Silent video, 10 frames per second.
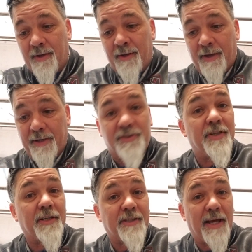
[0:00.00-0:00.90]
it
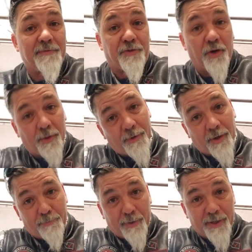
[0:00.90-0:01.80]
sucked to have to throw them under
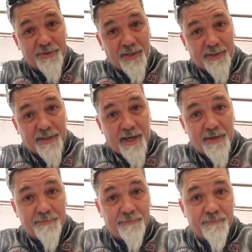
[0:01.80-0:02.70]
the bus like
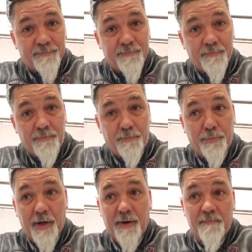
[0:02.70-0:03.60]
that,
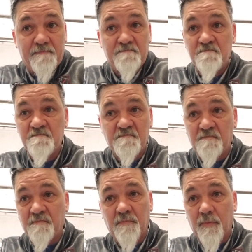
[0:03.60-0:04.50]
but
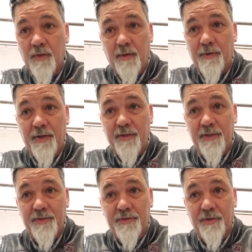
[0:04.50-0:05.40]
I mean,
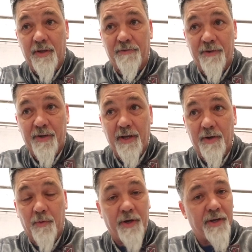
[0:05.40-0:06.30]
until they figure out
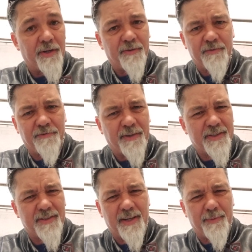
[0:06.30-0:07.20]
a way to
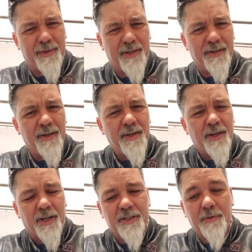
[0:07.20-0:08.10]
fix it, I mean,
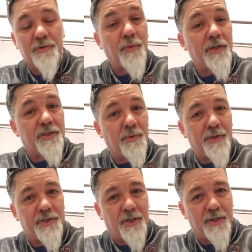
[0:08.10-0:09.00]
because it was weird too
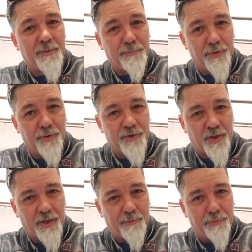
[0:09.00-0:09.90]
when you turn on
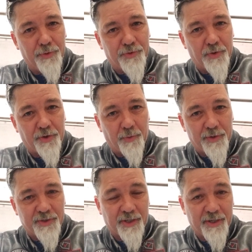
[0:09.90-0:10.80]
Bluetooth, it
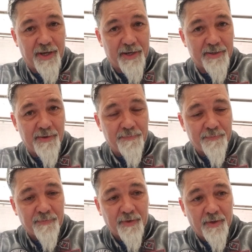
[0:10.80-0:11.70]
wants to connect.
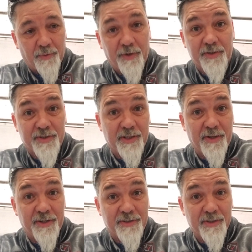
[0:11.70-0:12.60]
Well, you see
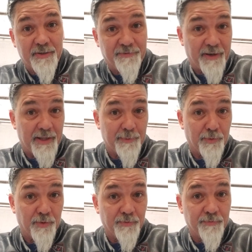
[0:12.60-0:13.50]
that it's an
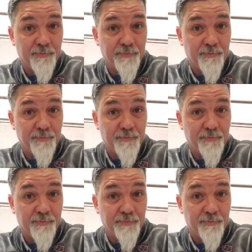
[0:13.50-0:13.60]
available